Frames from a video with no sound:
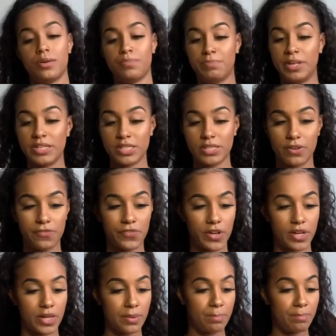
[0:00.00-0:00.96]
piece of
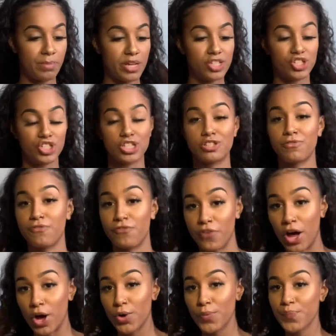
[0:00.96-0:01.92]
fucking meat just
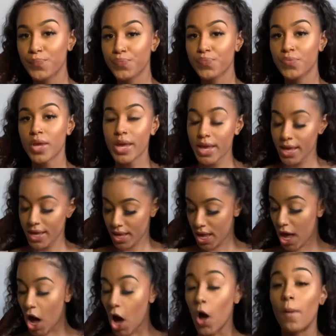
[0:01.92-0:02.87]
fell
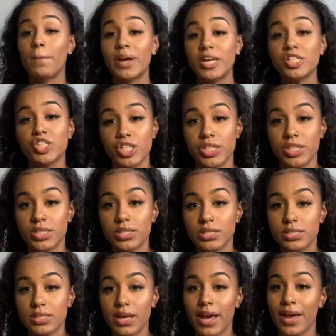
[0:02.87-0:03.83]
on my
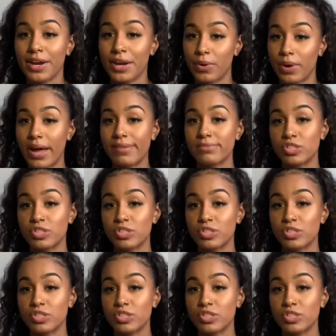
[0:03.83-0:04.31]
jeans, and now I have